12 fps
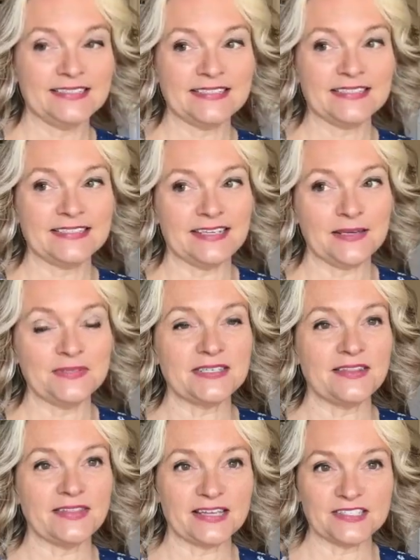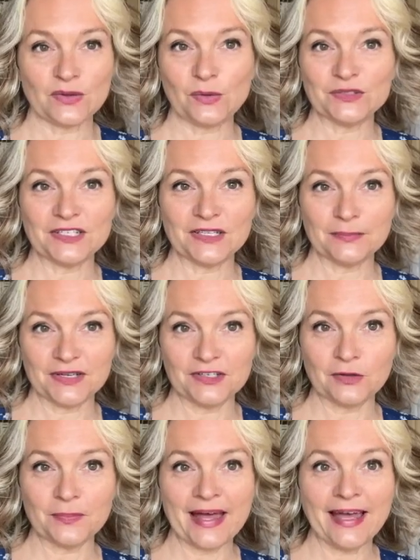It's the stamp set that's holding the
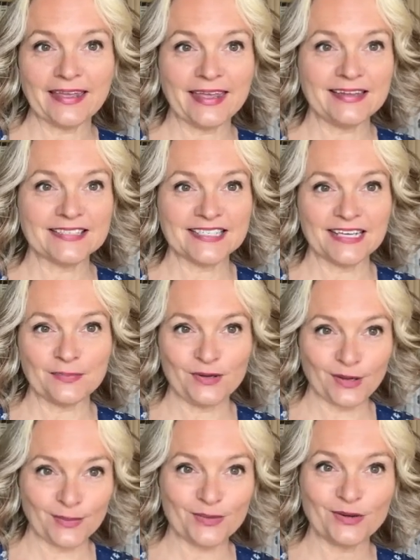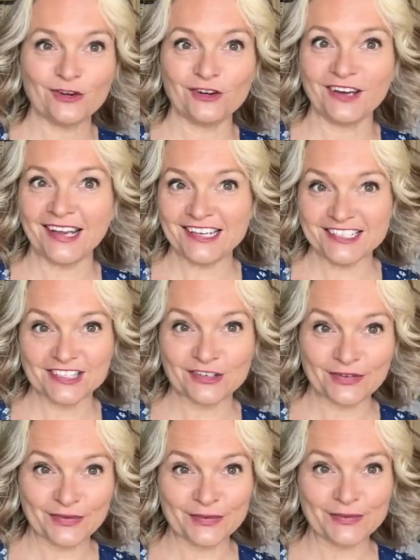bundle back, and Stampin' Up!
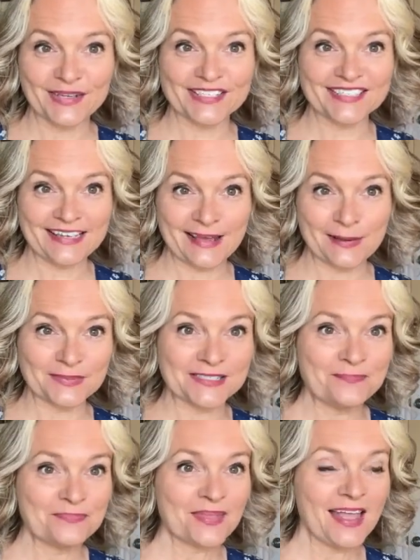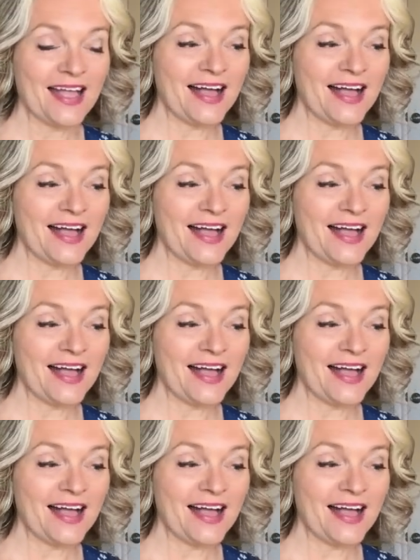creates their own stamps.